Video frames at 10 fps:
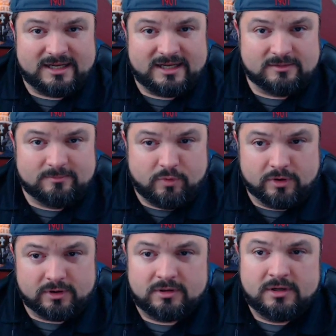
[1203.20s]
and that's
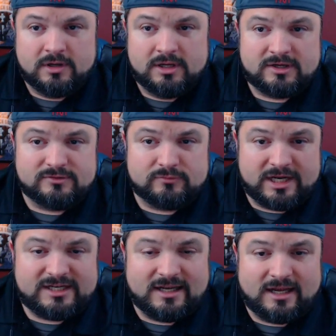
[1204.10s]
important because what
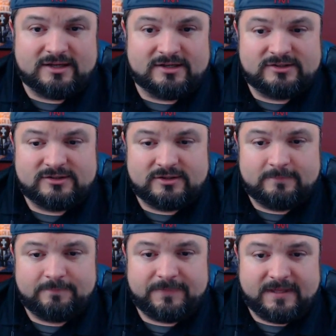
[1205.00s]
it does,
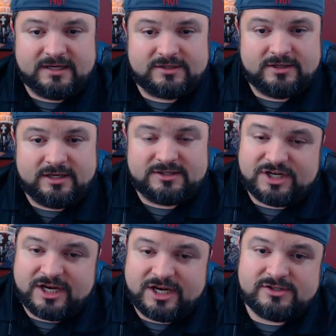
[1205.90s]
it
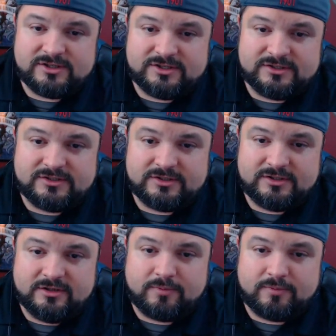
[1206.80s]
changes
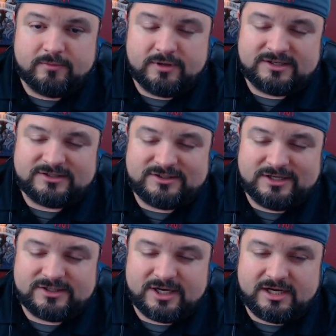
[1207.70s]

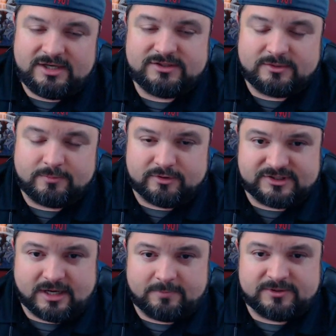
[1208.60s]
it changes the
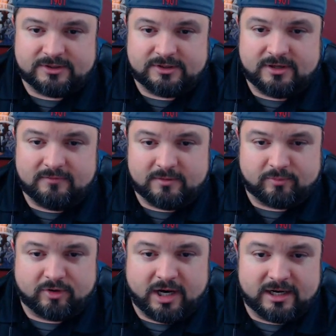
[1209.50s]
perception of the
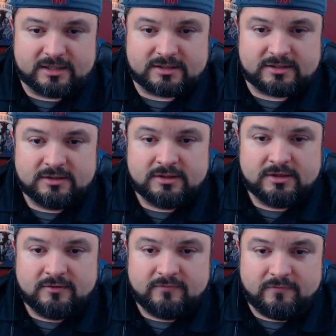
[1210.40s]
product
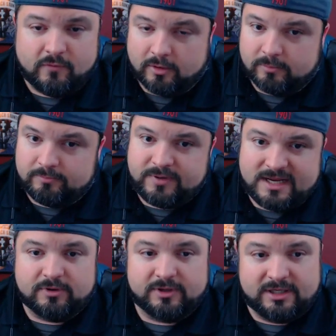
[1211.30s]
for
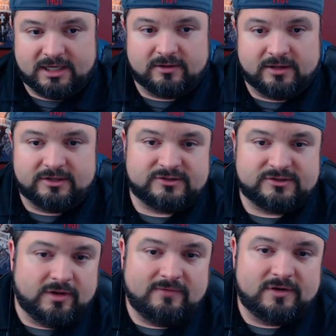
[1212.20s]
people in England.
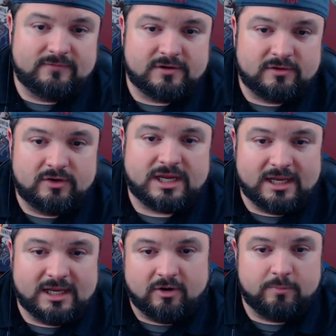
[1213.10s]
So even if they're
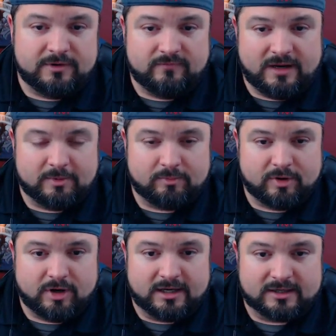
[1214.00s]
looking at open vapor
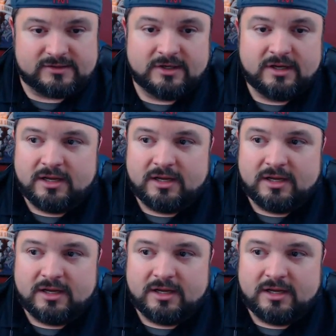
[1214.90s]
products,